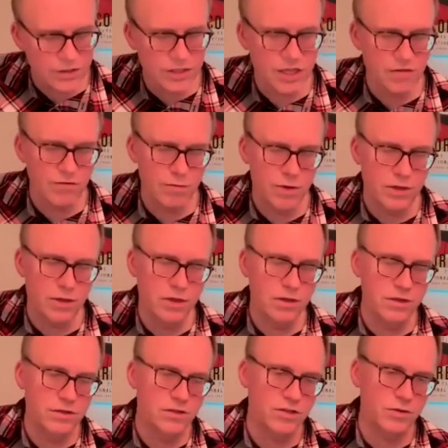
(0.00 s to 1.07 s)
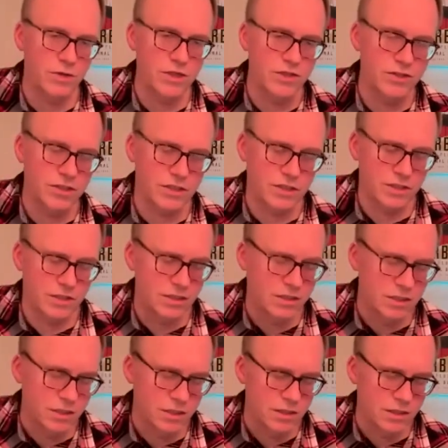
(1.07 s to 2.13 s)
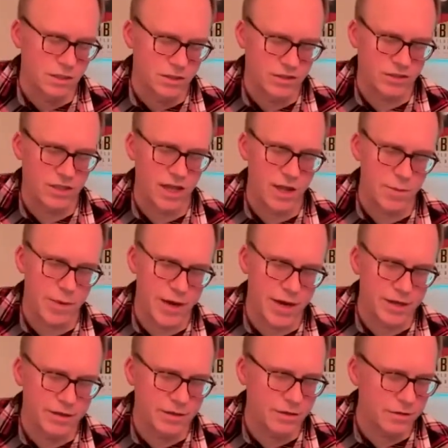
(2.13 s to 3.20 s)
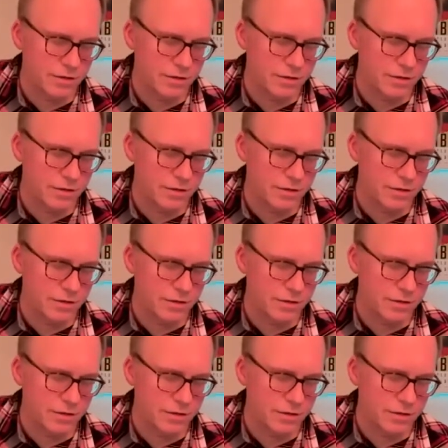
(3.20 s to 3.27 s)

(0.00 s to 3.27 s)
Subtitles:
just give them a little twist, slight bend.